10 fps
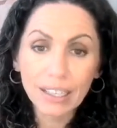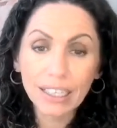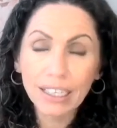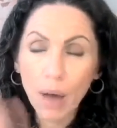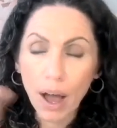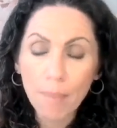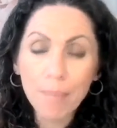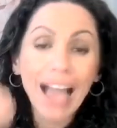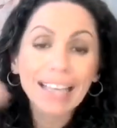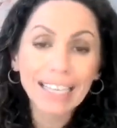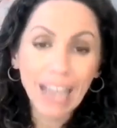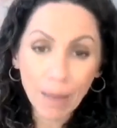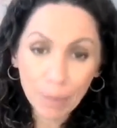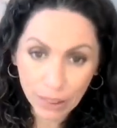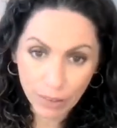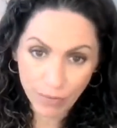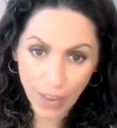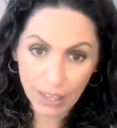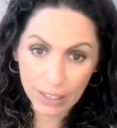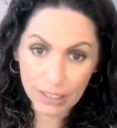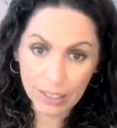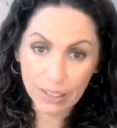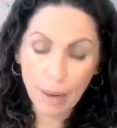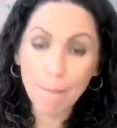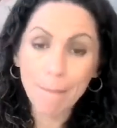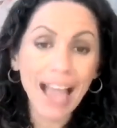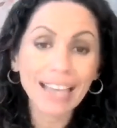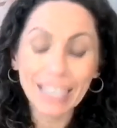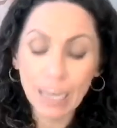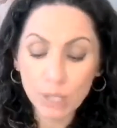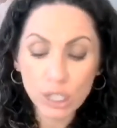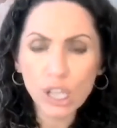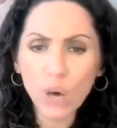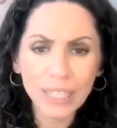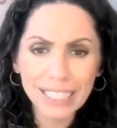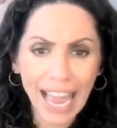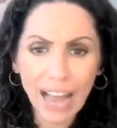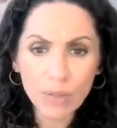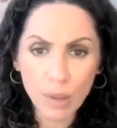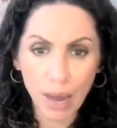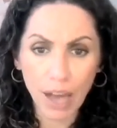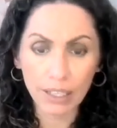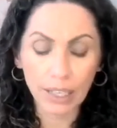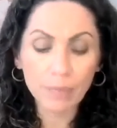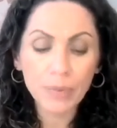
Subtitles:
backing up the lymphatic system, backing up, slowing down the body.